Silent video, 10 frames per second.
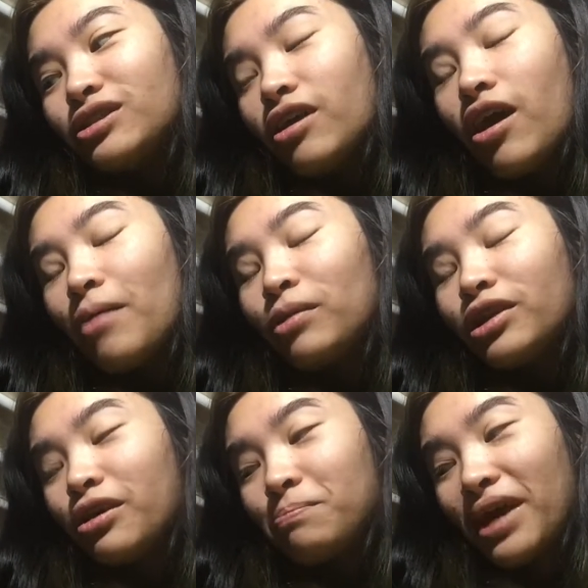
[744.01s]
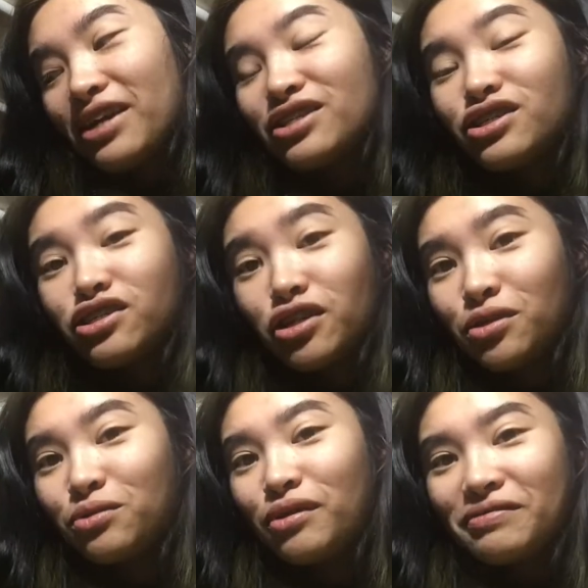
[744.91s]
I'm only on page
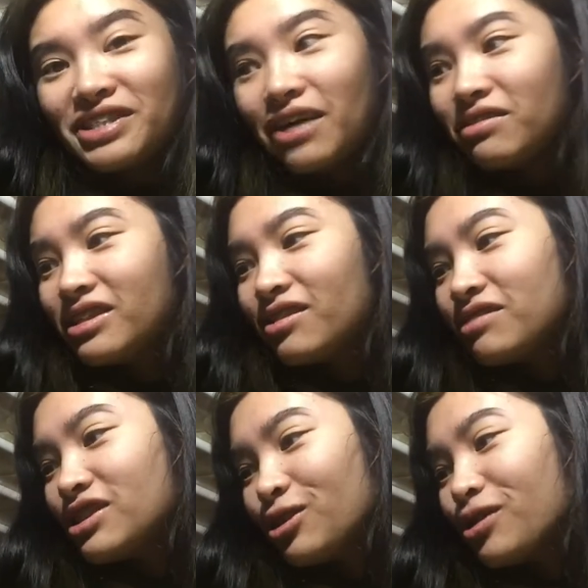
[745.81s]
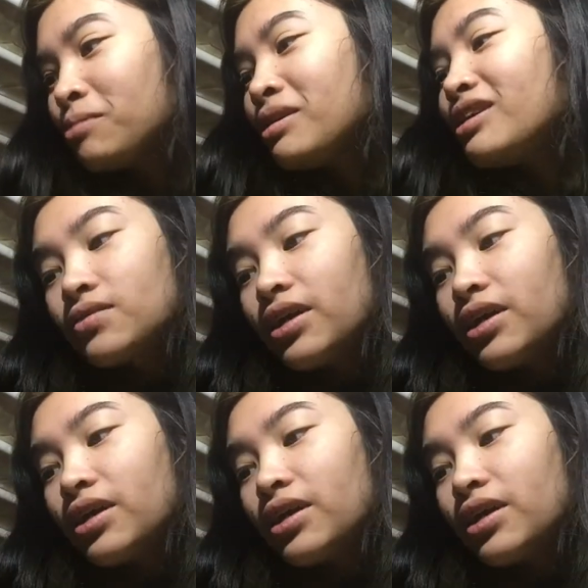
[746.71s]
2 of 7 of this document.